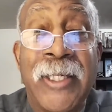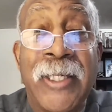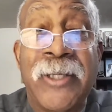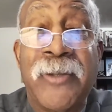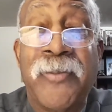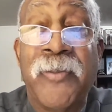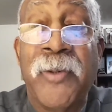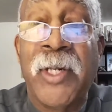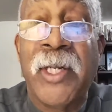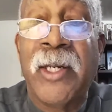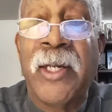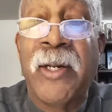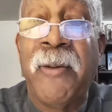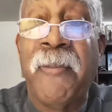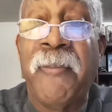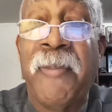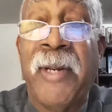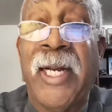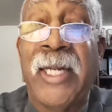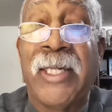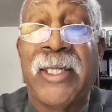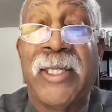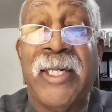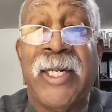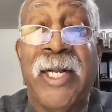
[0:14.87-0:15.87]
Just want to come
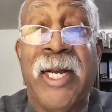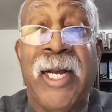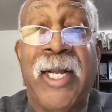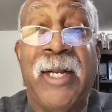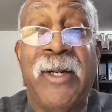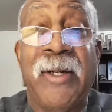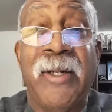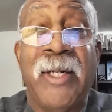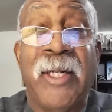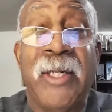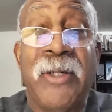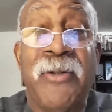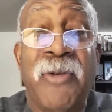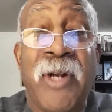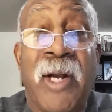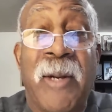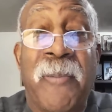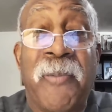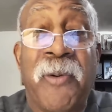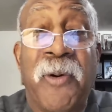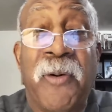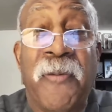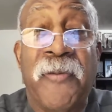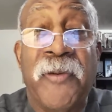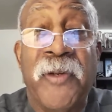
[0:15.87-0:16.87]
back tonight and
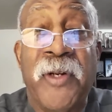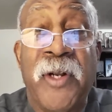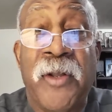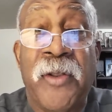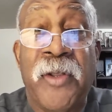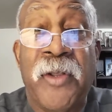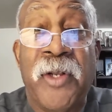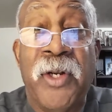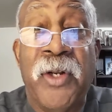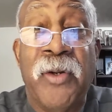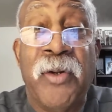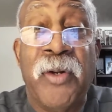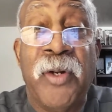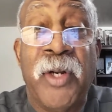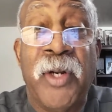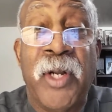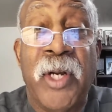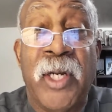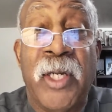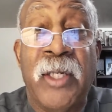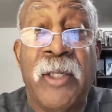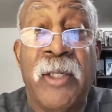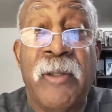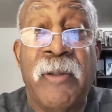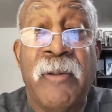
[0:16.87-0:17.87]
drop off another little
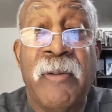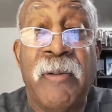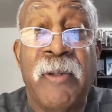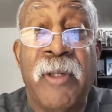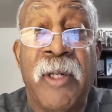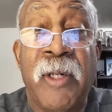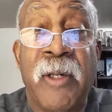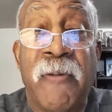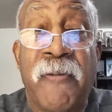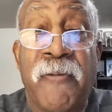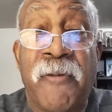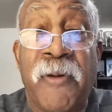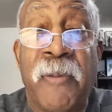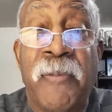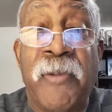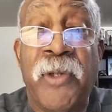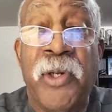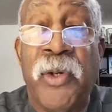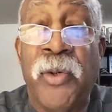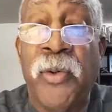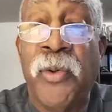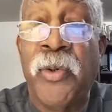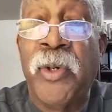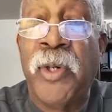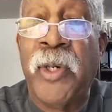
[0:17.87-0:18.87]
nugget uh, from
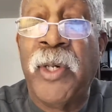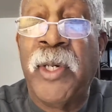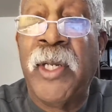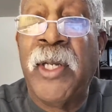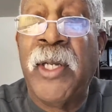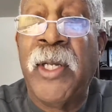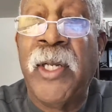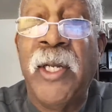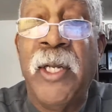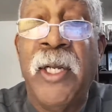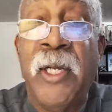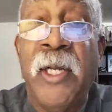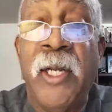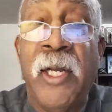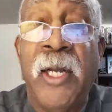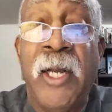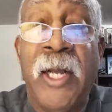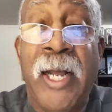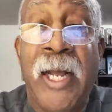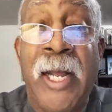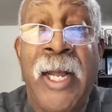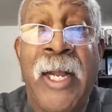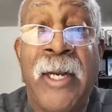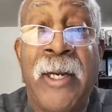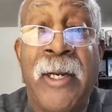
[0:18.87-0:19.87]
the Lord.
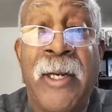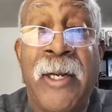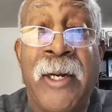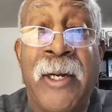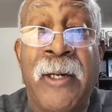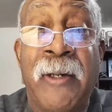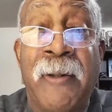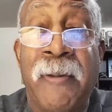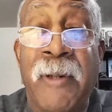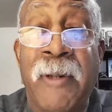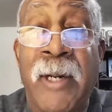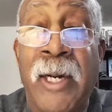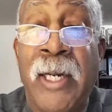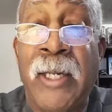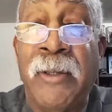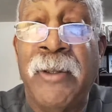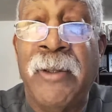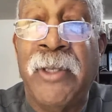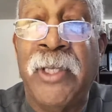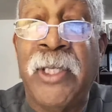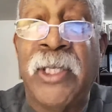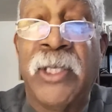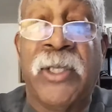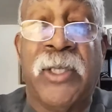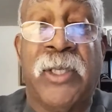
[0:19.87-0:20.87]
And uh,
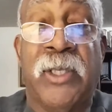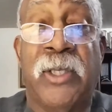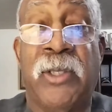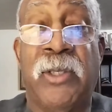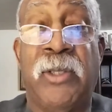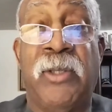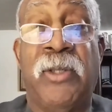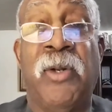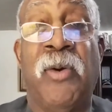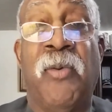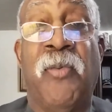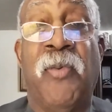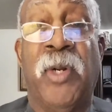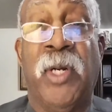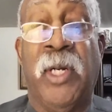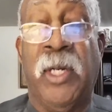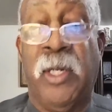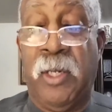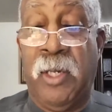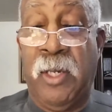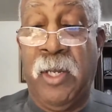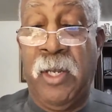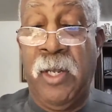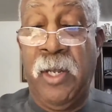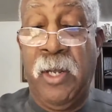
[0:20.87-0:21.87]
I just don't want
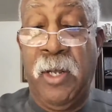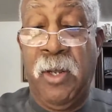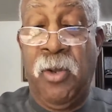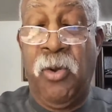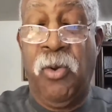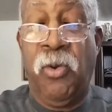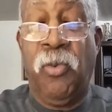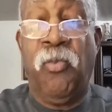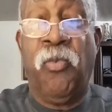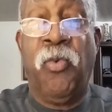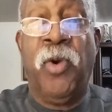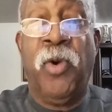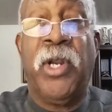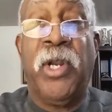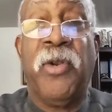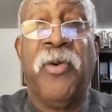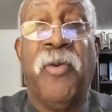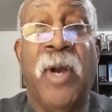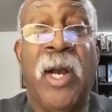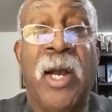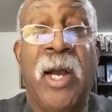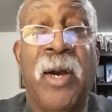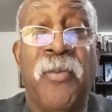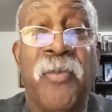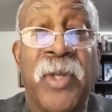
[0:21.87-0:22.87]
to wear
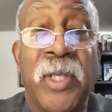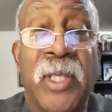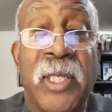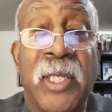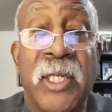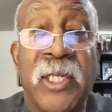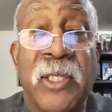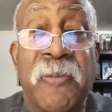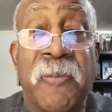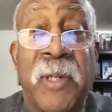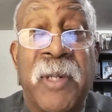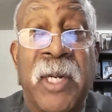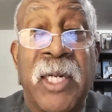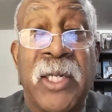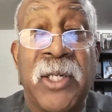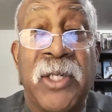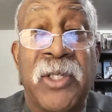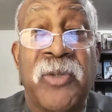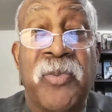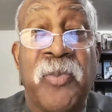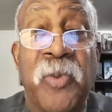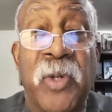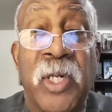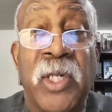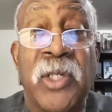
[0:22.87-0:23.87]
you out with this, but I
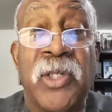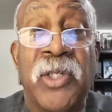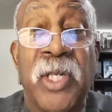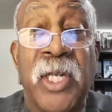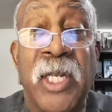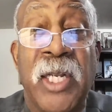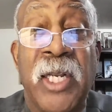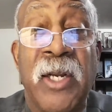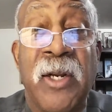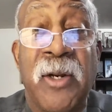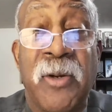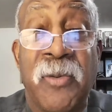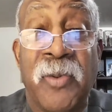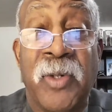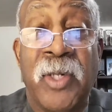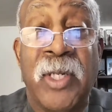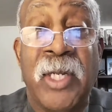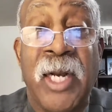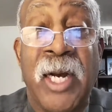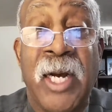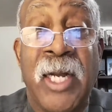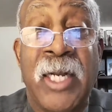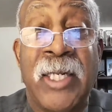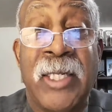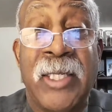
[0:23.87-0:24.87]
just want us to hear
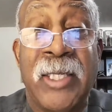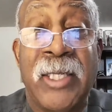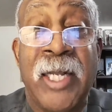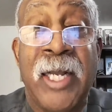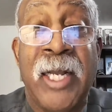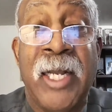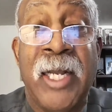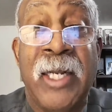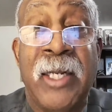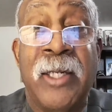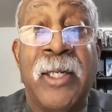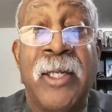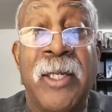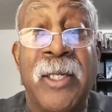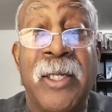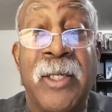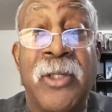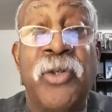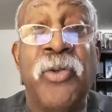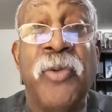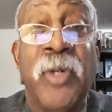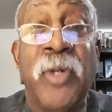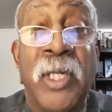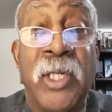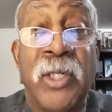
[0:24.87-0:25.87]
what God is saying
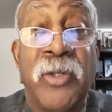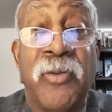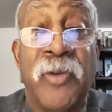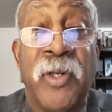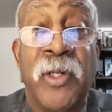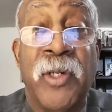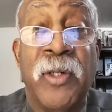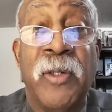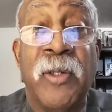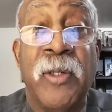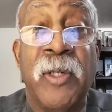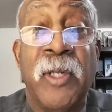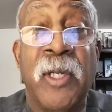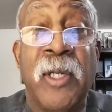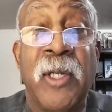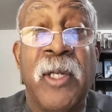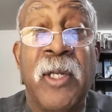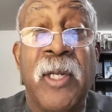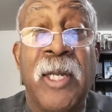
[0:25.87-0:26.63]
to Israel